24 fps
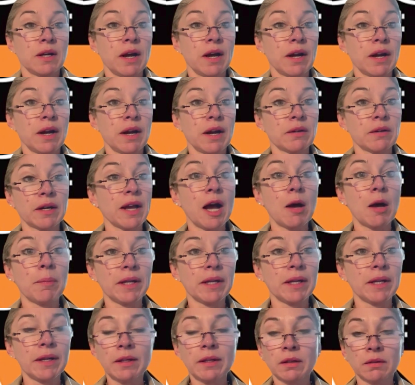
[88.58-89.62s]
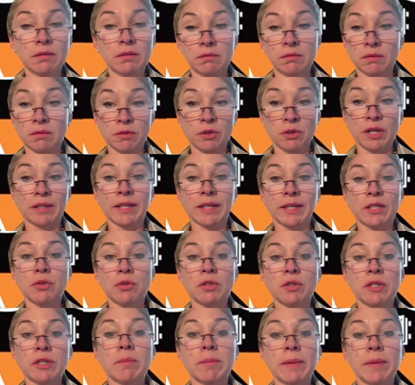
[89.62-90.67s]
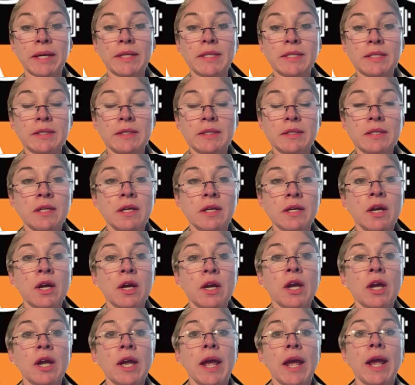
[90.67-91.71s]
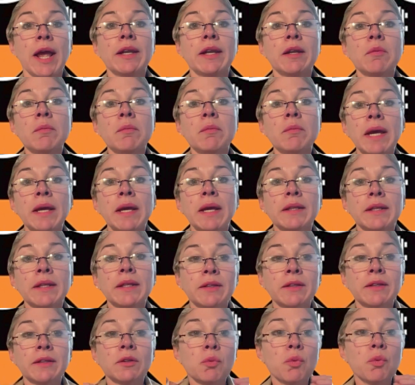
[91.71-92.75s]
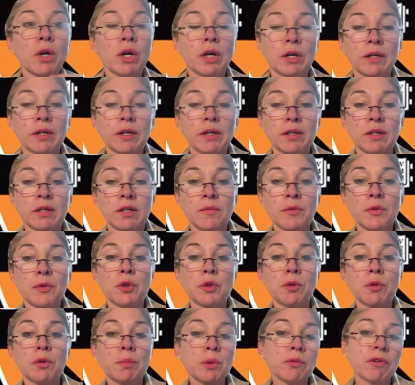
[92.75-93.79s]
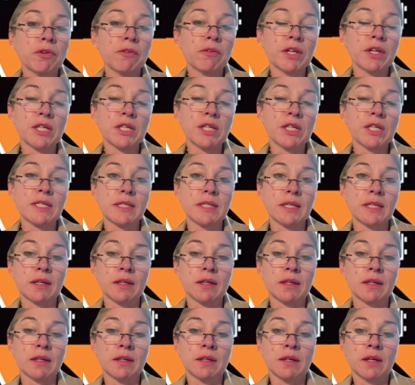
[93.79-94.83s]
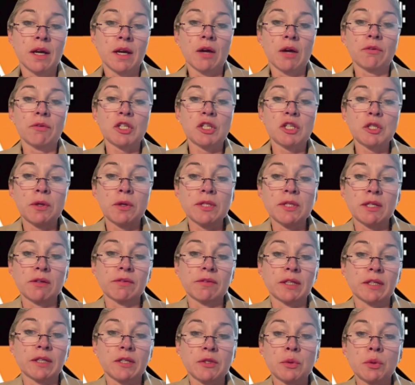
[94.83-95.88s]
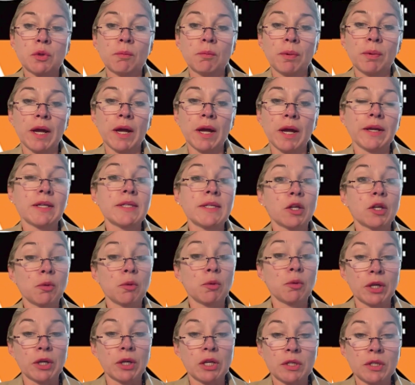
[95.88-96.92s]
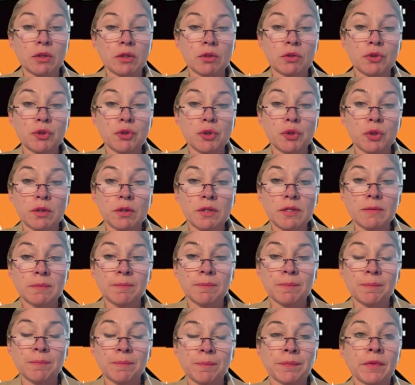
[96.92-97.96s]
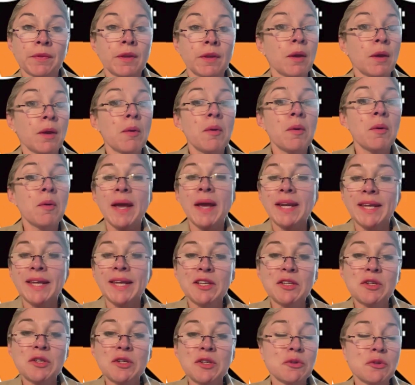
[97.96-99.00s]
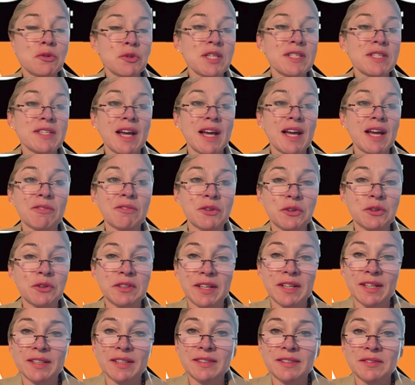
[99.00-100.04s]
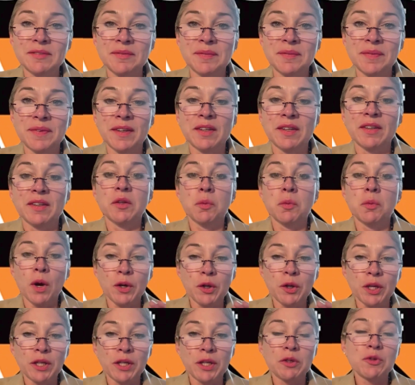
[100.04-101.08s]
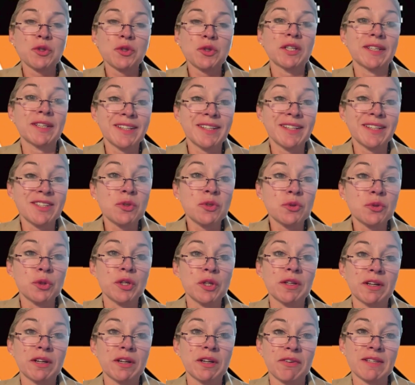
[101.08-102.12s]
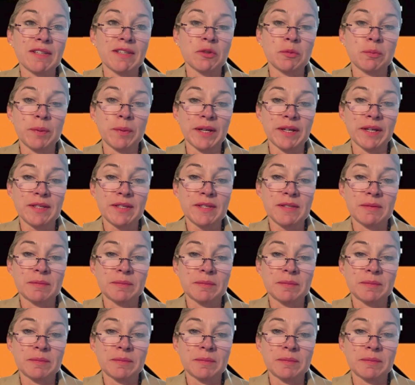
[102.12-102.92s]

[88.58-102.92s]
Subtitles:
are happening on a day-to-day basis and make it work to improve efficiency and responsiveness to compliance and operational controls. Many industries have done that. The water industry needs to do it in a faster pace.